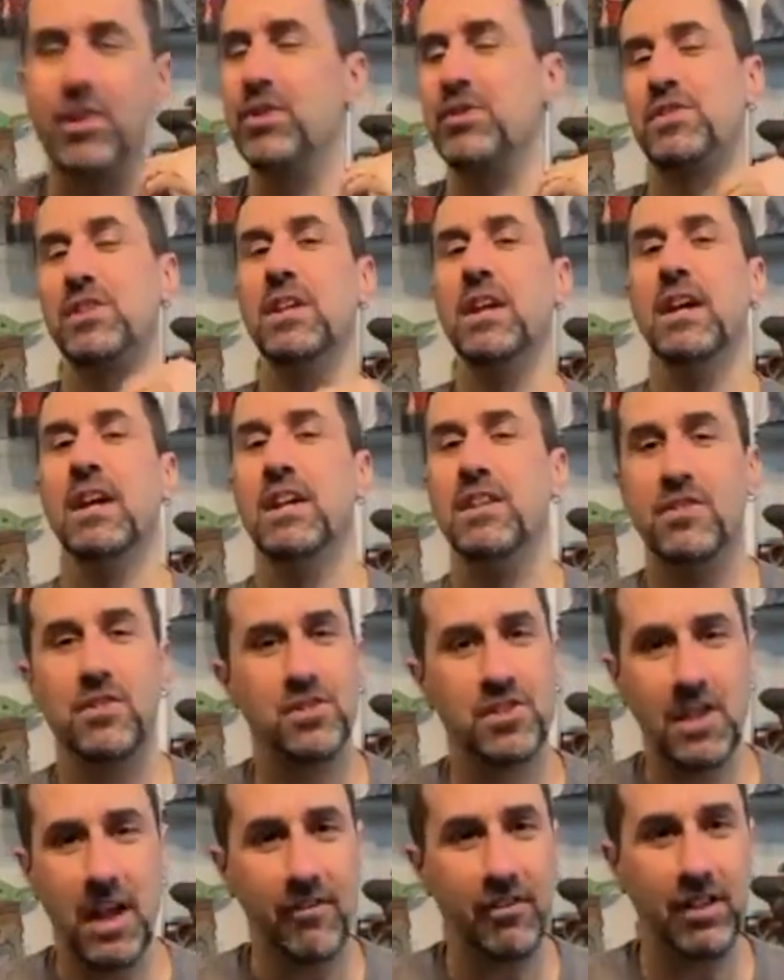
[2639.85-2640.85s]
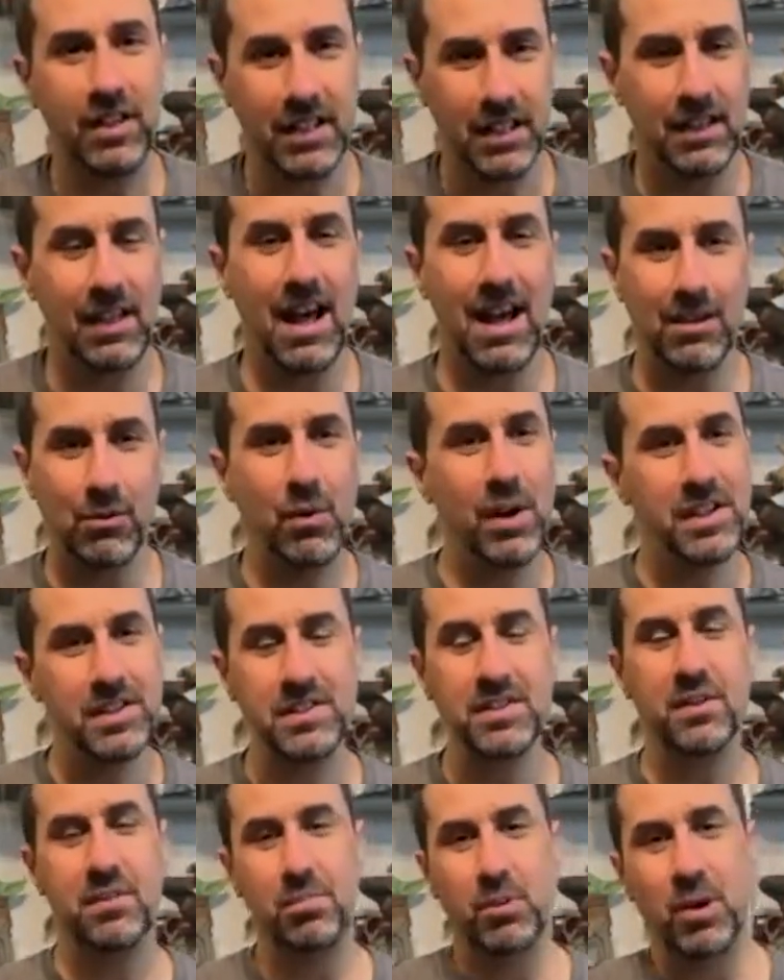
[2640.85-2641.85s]
There's definitely a lot of
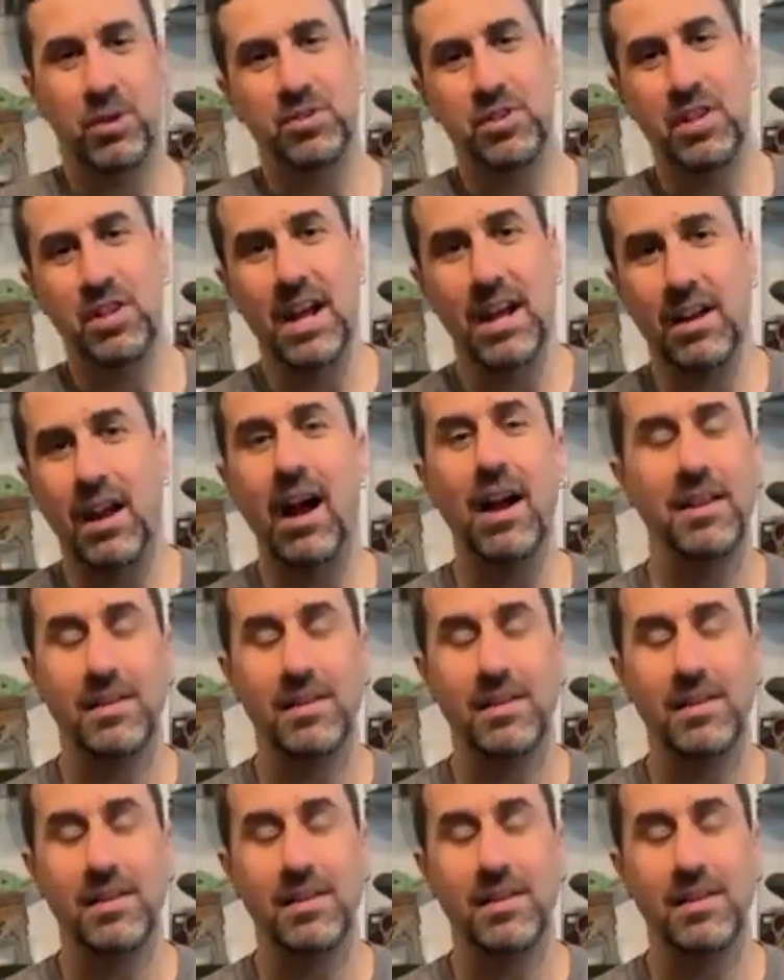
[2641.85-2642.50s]
ways to approach that.